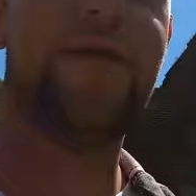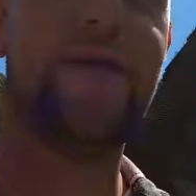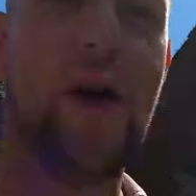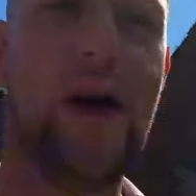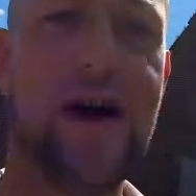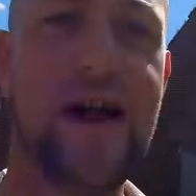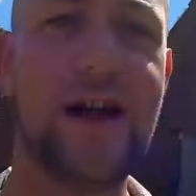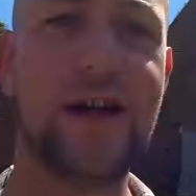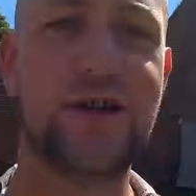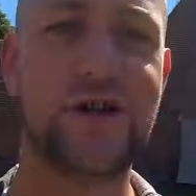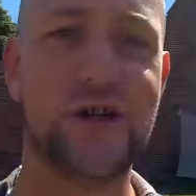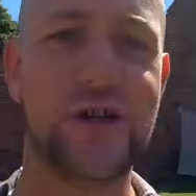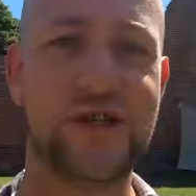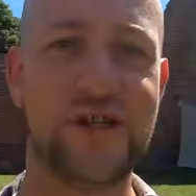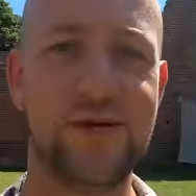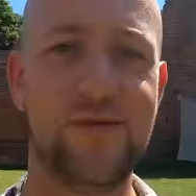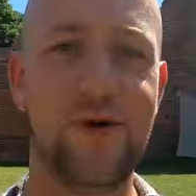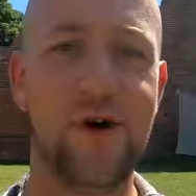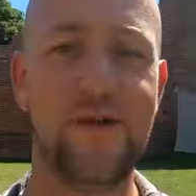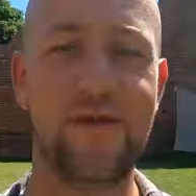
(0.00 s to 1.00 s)
flying
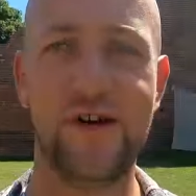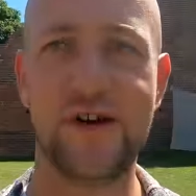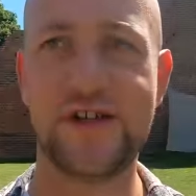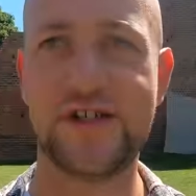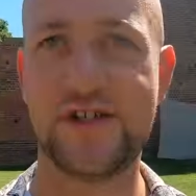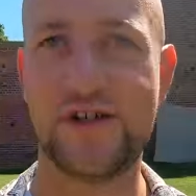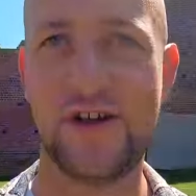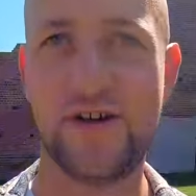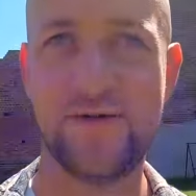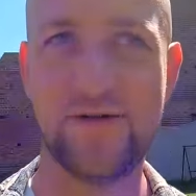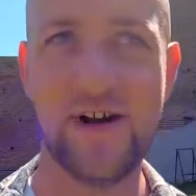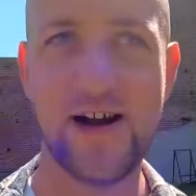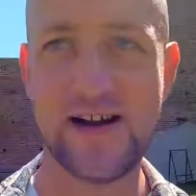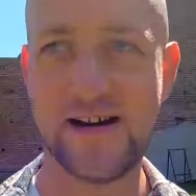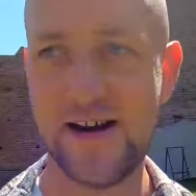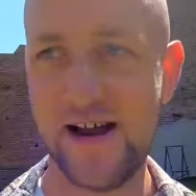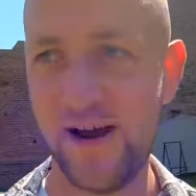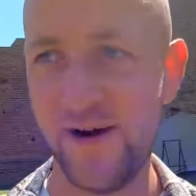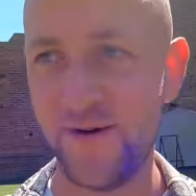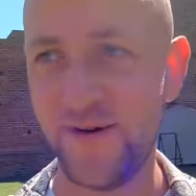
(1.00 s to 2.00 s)
just above us
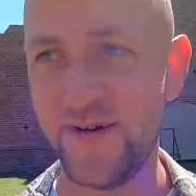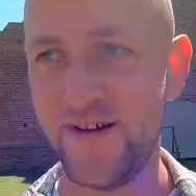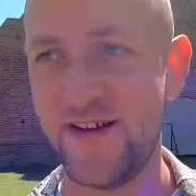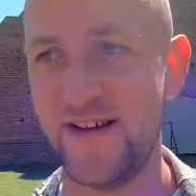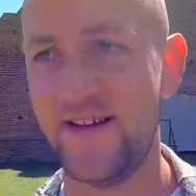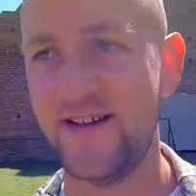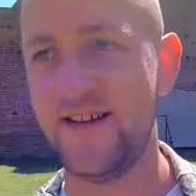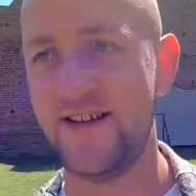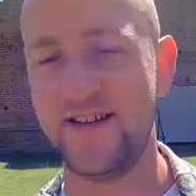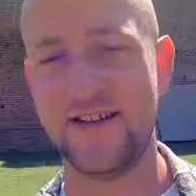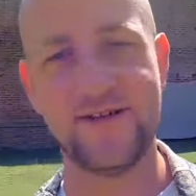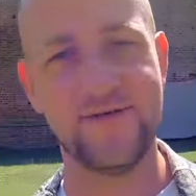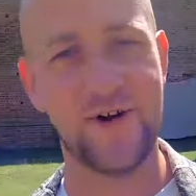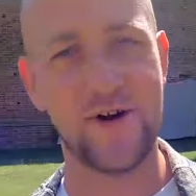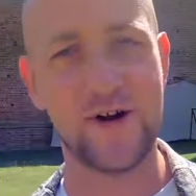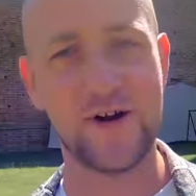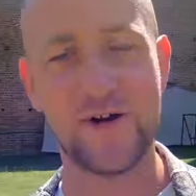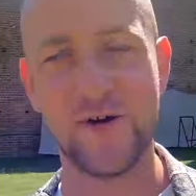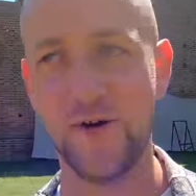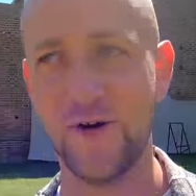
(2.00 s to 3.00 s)
right now. It's
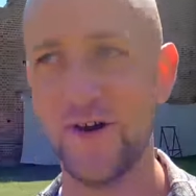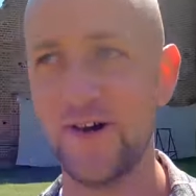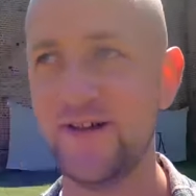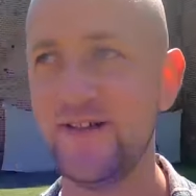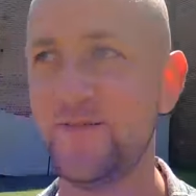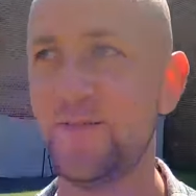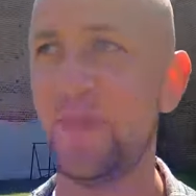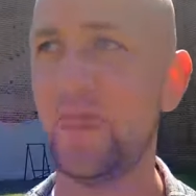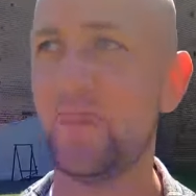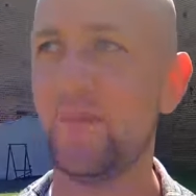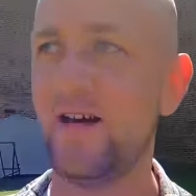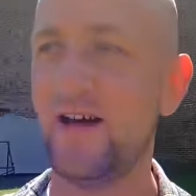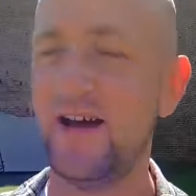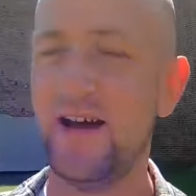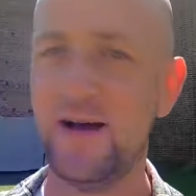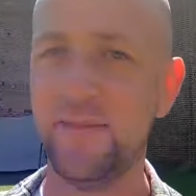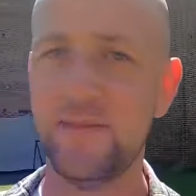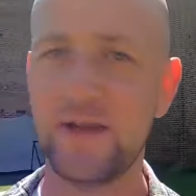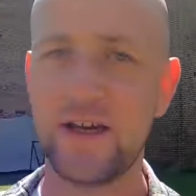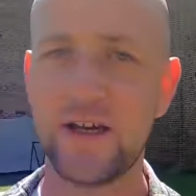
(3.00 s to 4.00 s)
very cool.
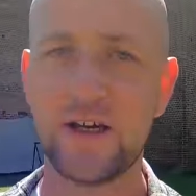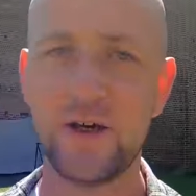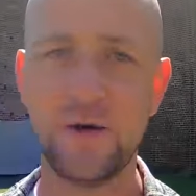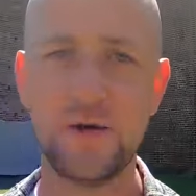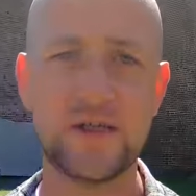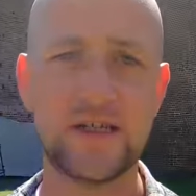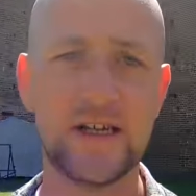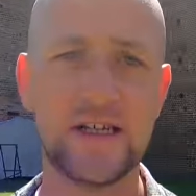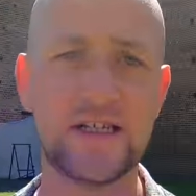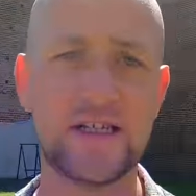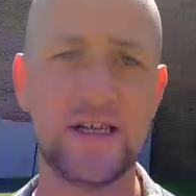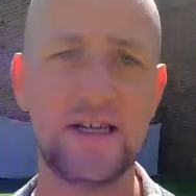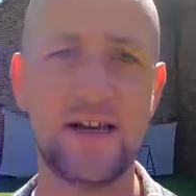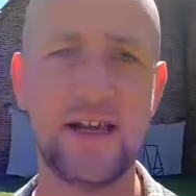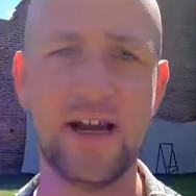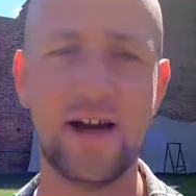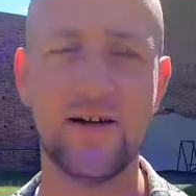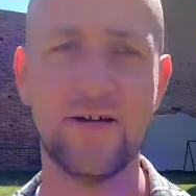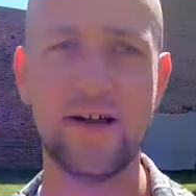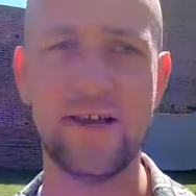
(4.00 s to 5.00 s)
Um, the acoustics in
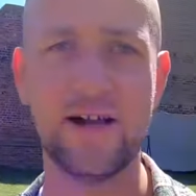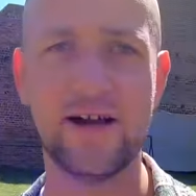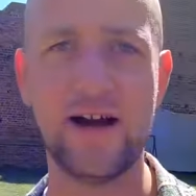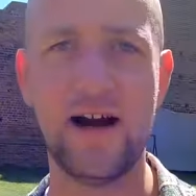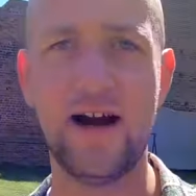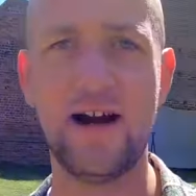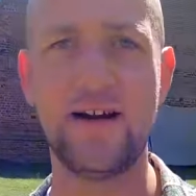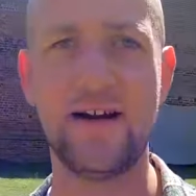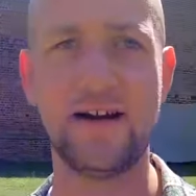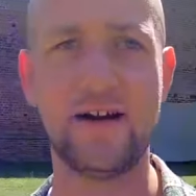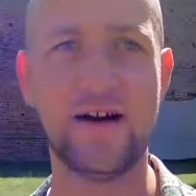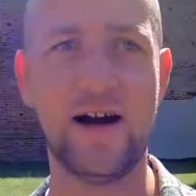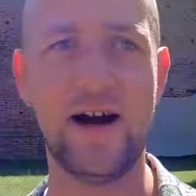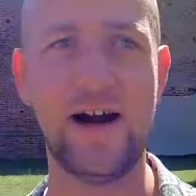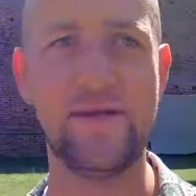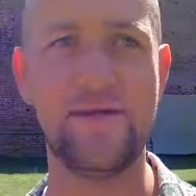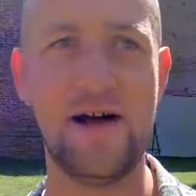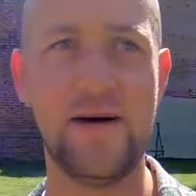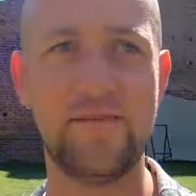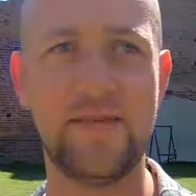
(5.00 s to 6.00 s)
here in the garden
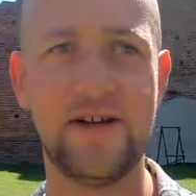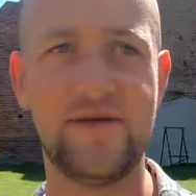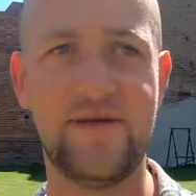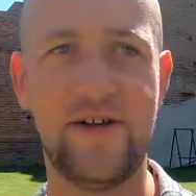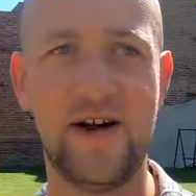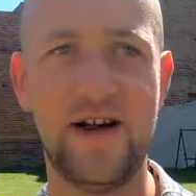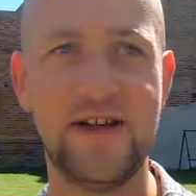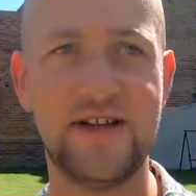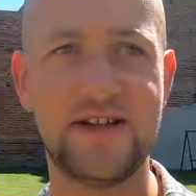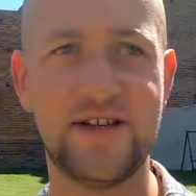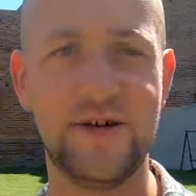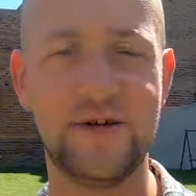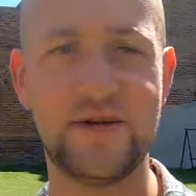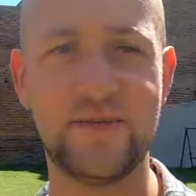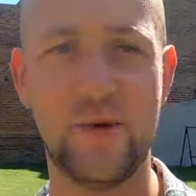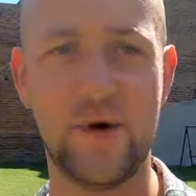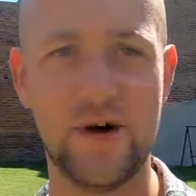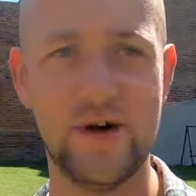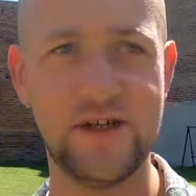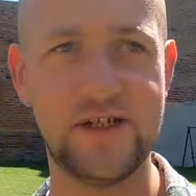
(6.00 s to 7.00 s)
kind of amplifies those
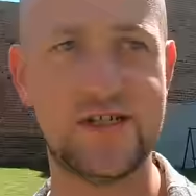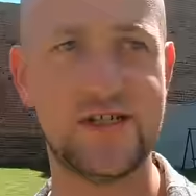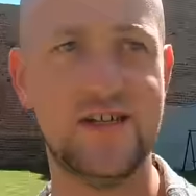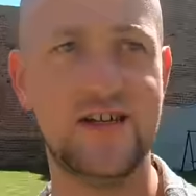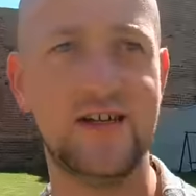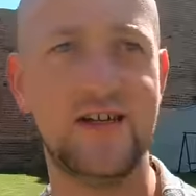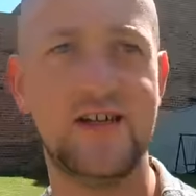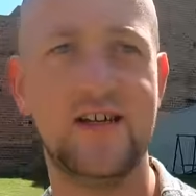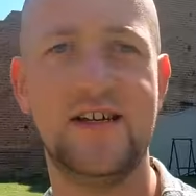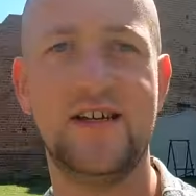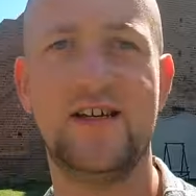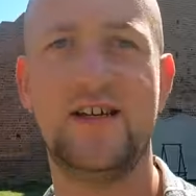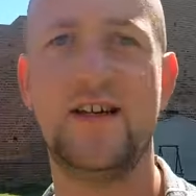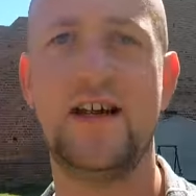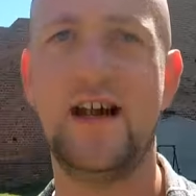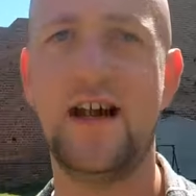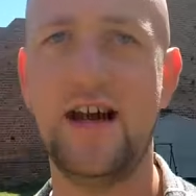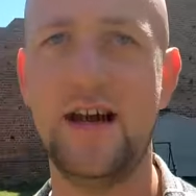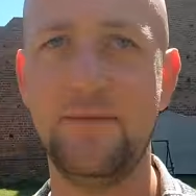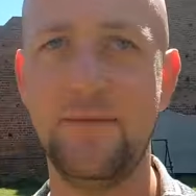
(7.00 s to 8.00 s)

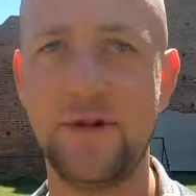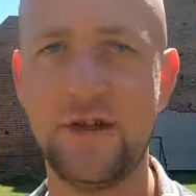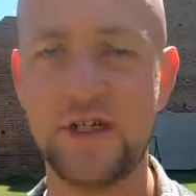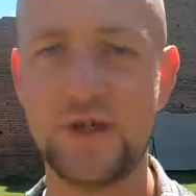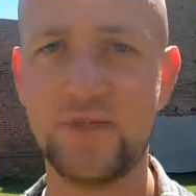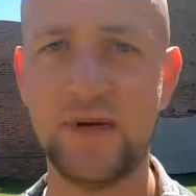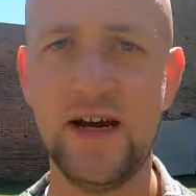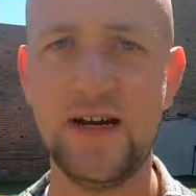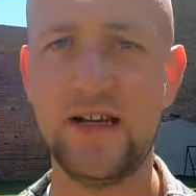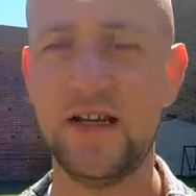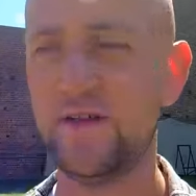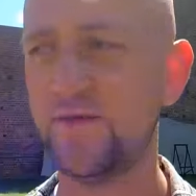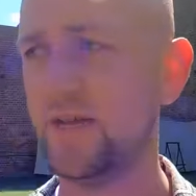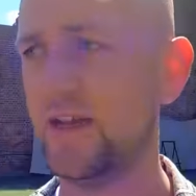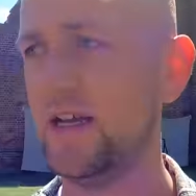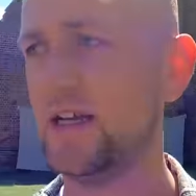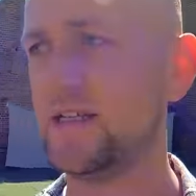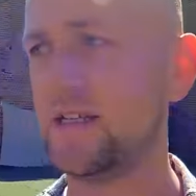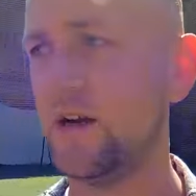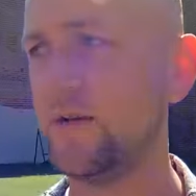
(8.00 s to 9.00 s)
birds. Um, but there's plenty of
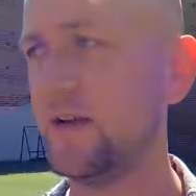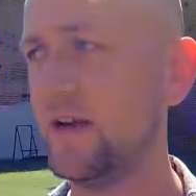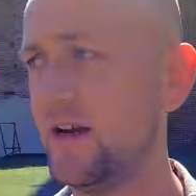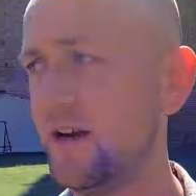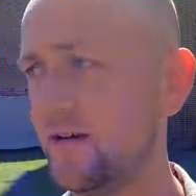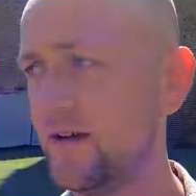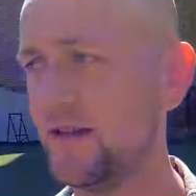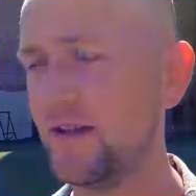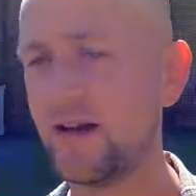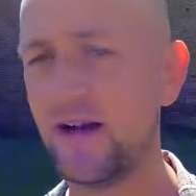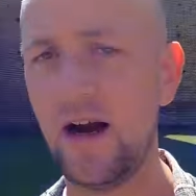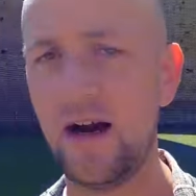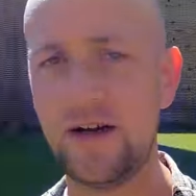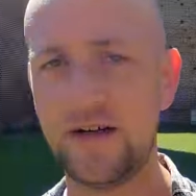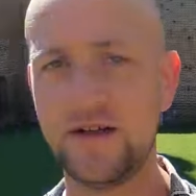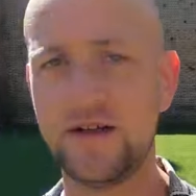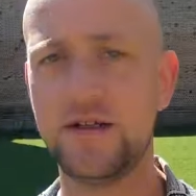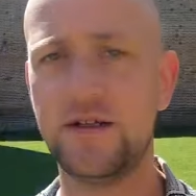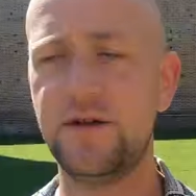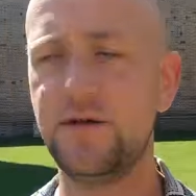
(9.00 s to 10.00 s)
things out here in the
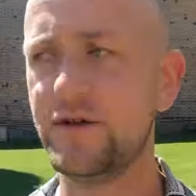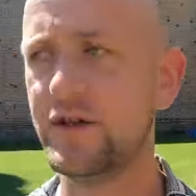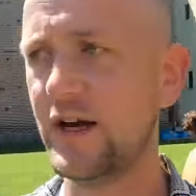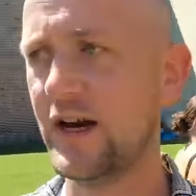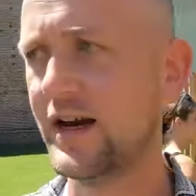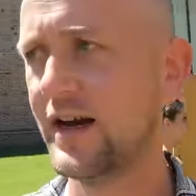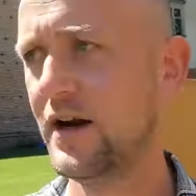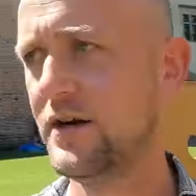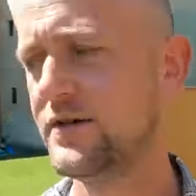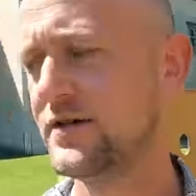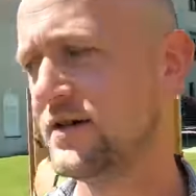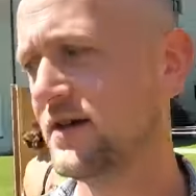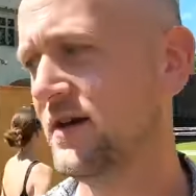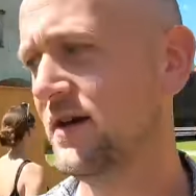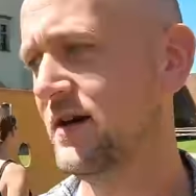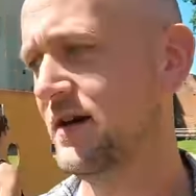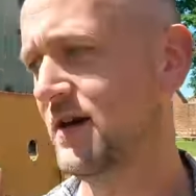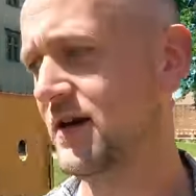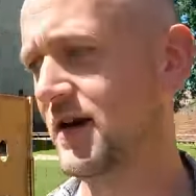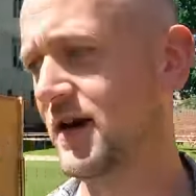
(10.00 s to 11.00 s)
garden to check out.
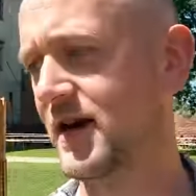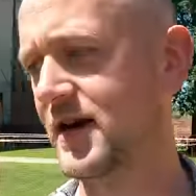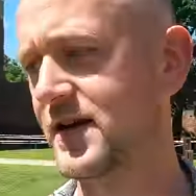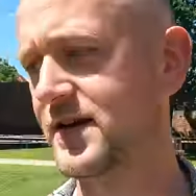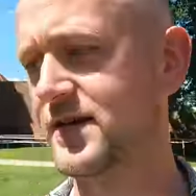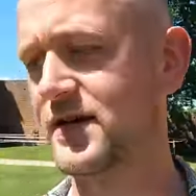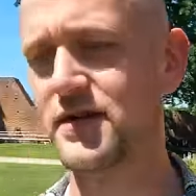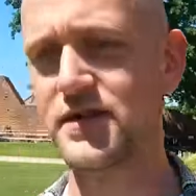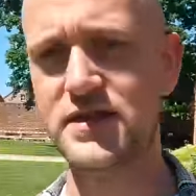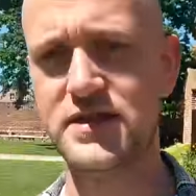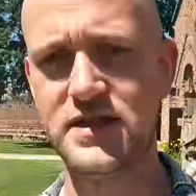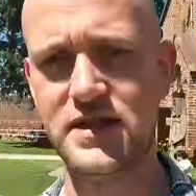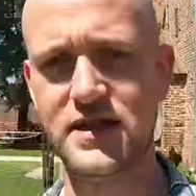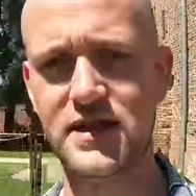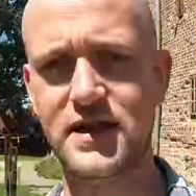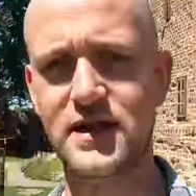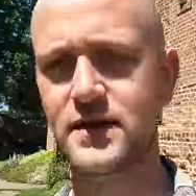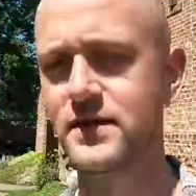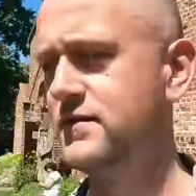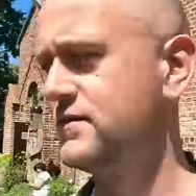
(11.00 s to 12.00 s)
Like there's
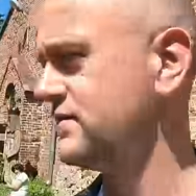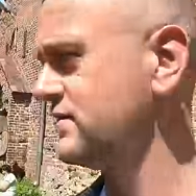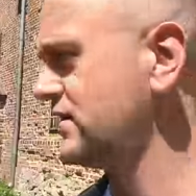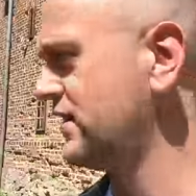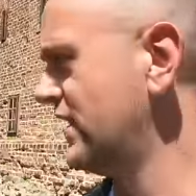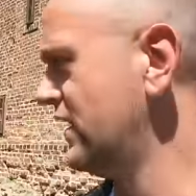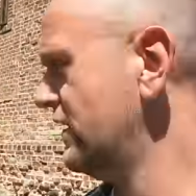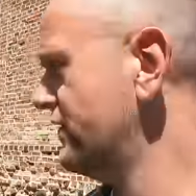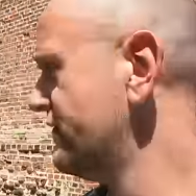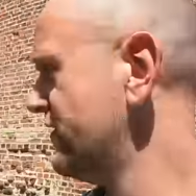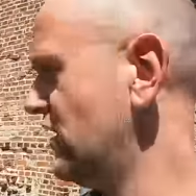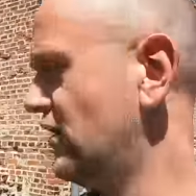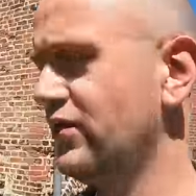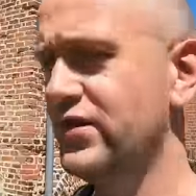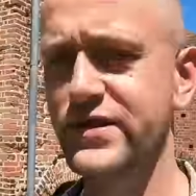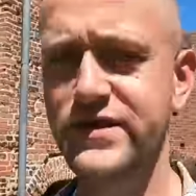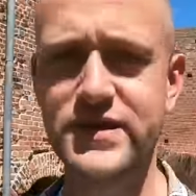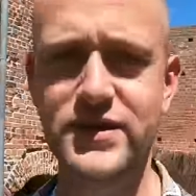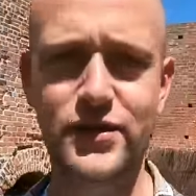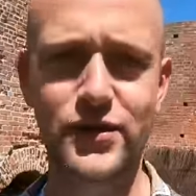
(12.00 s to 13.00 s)
a kind of an
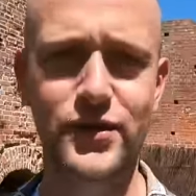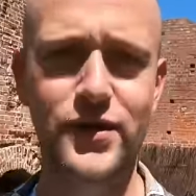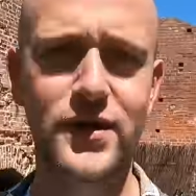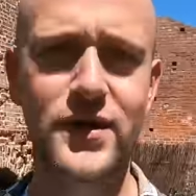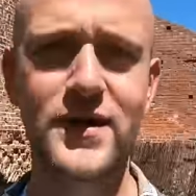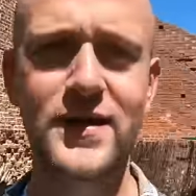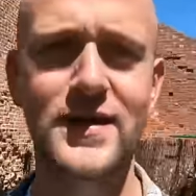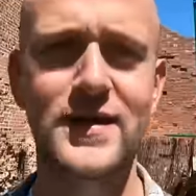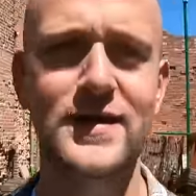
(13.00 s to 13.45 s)
old school